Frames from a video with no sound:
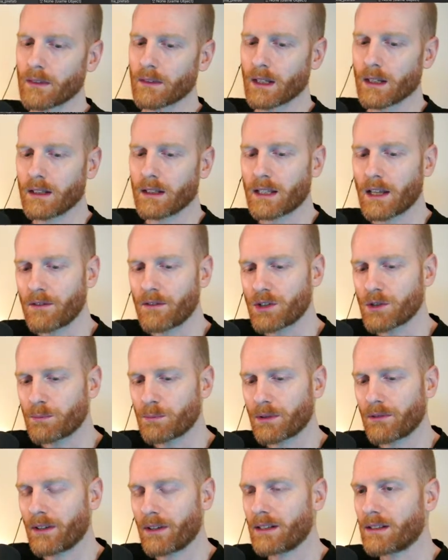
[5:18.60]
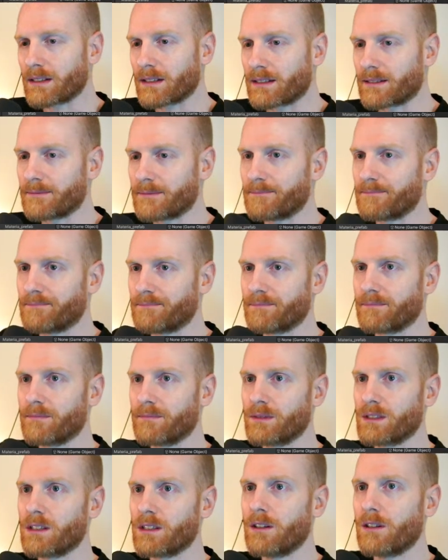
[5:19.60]
then we should prevent it.
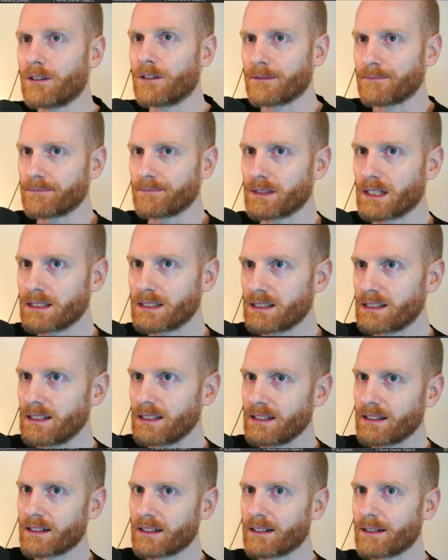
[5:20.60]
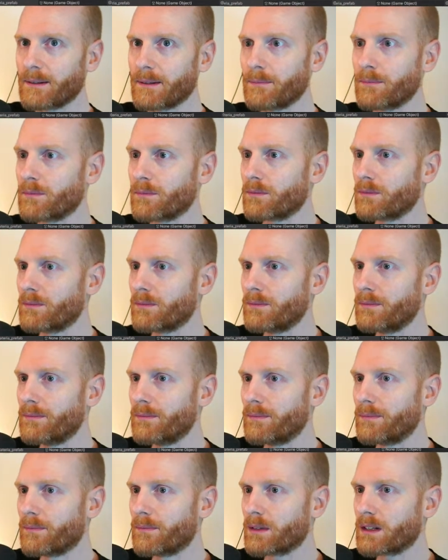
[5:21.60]
So, let's see.
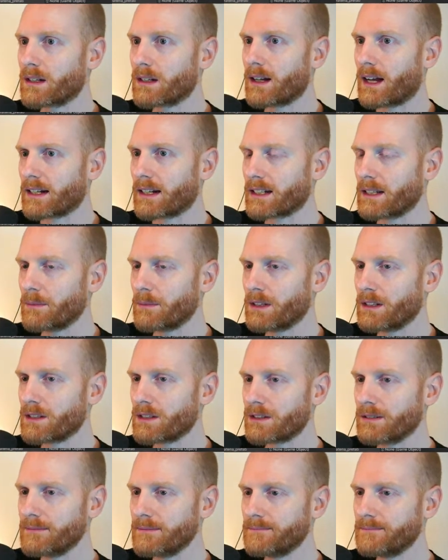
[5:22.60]
Card Game Manager.